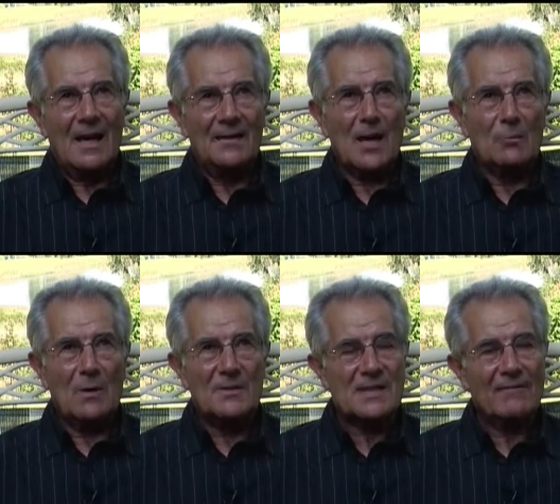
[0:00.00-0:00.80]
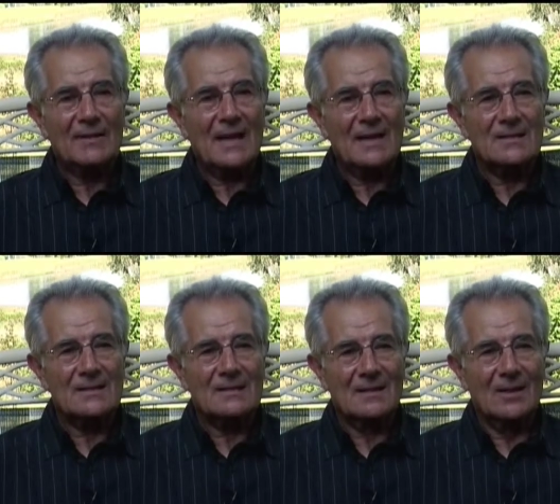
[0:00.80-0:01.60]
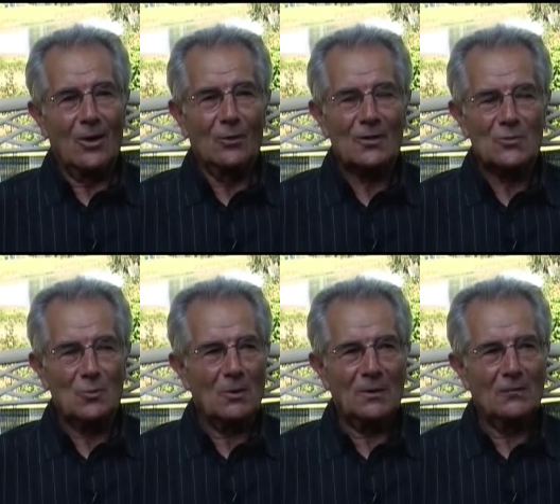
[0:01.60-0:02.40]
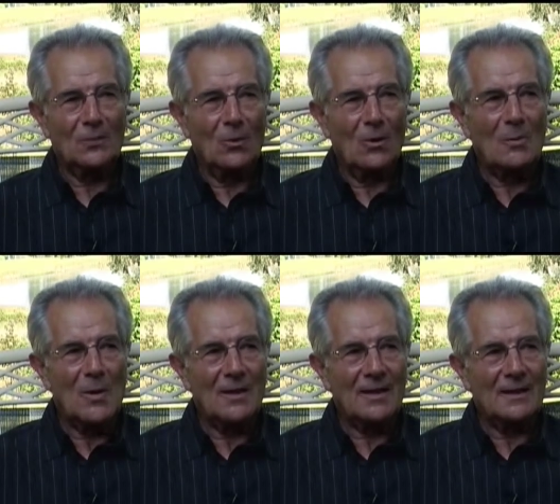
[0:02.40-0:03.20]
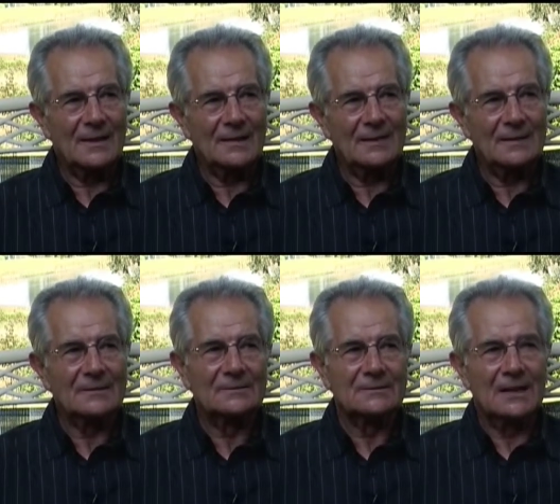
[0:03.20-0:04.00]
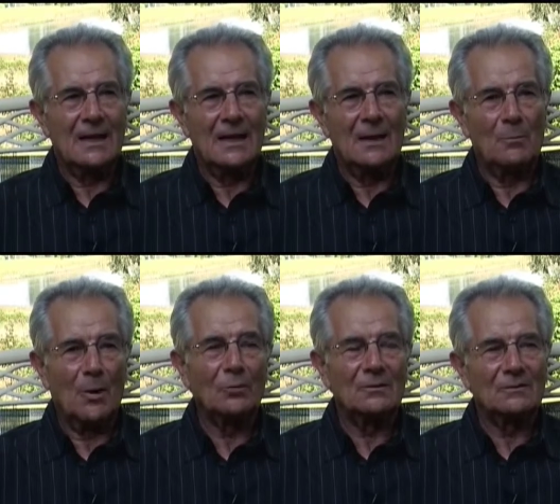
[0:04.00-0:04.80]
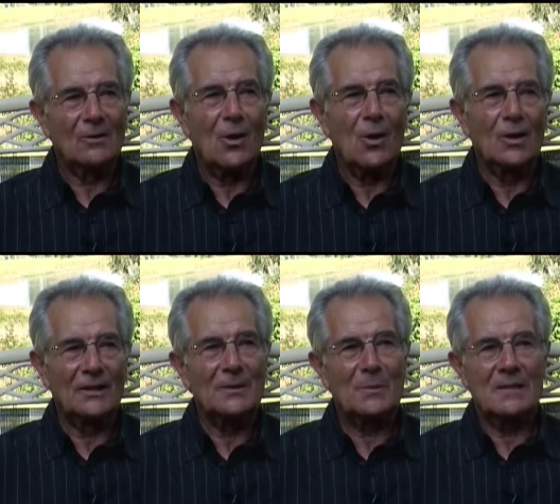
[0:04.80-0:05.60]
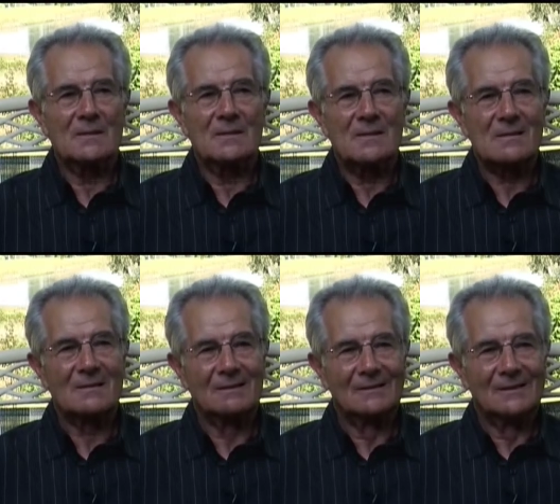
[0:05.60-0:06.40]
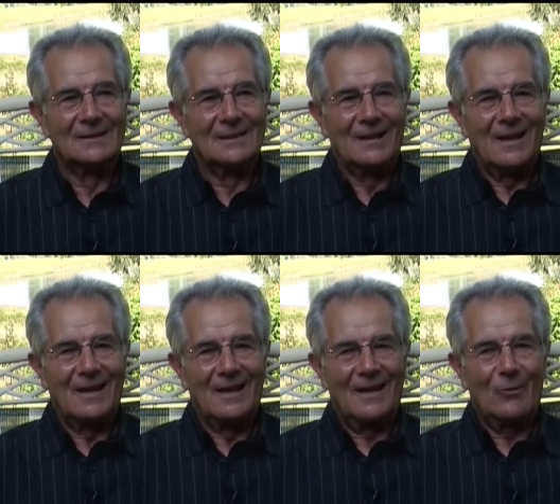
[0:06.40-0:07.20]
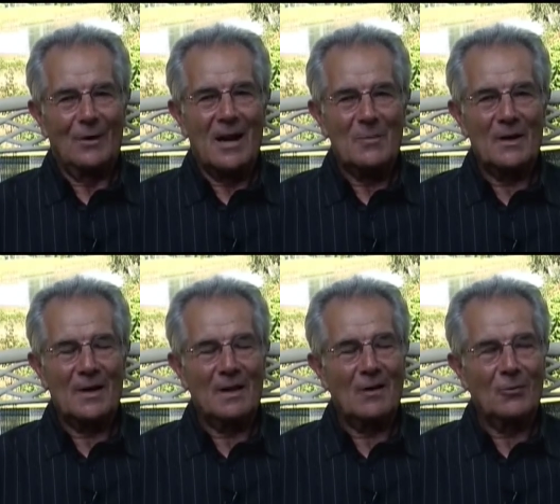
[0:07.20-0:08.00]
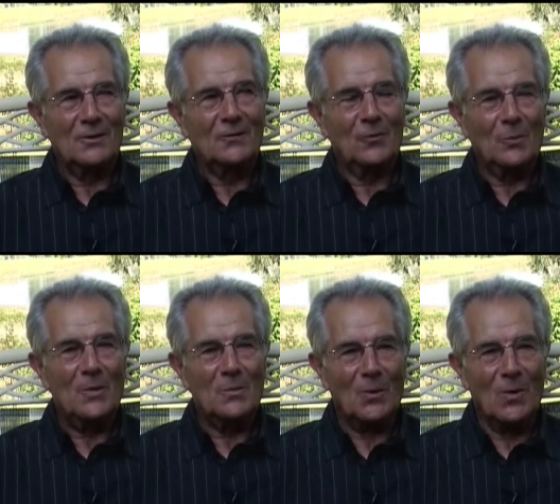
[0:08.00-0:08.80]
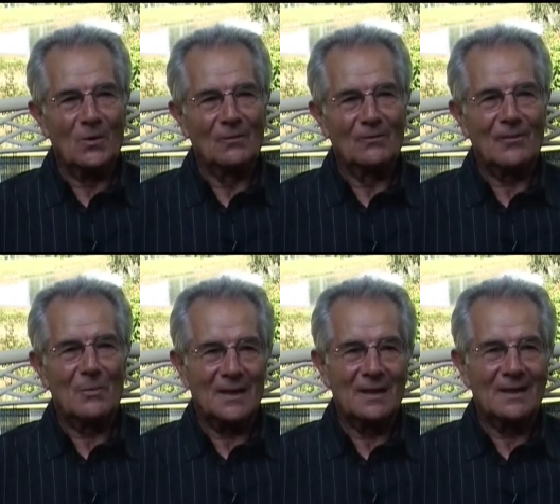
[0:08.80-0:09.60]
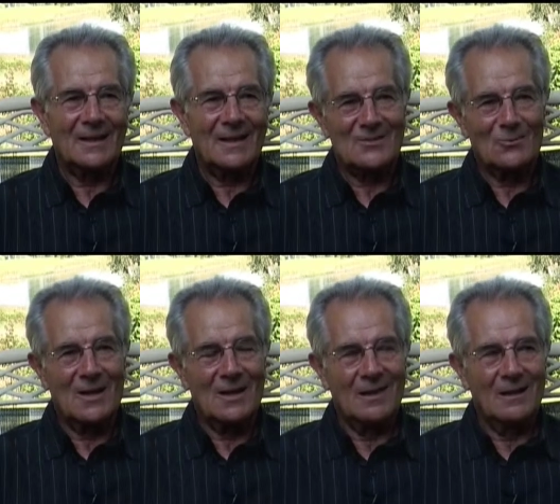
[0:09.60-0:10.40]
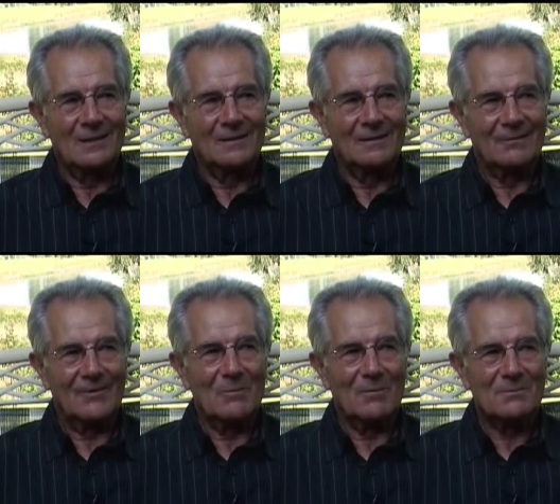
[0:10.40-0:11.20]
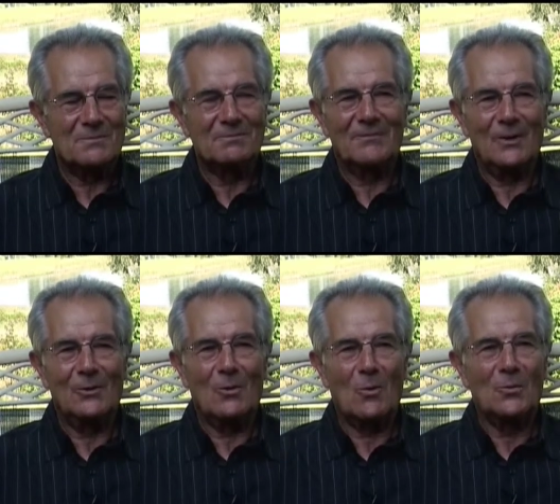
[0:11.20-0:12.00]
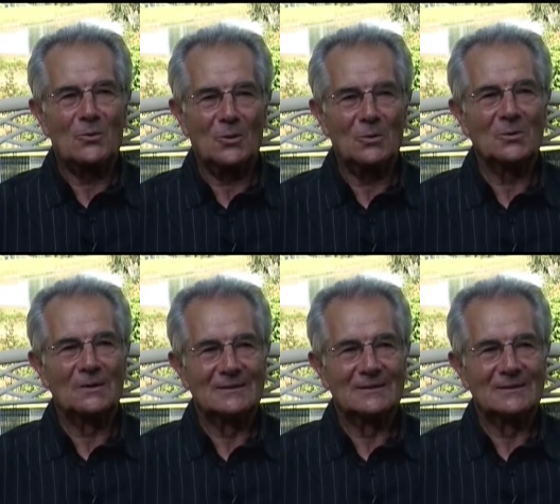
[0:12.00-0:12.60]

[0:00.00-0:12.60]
and I remember 7 days on this wonderful American boat called Independence, where I met a lot of wonderful people from Italy as well, from Europe too.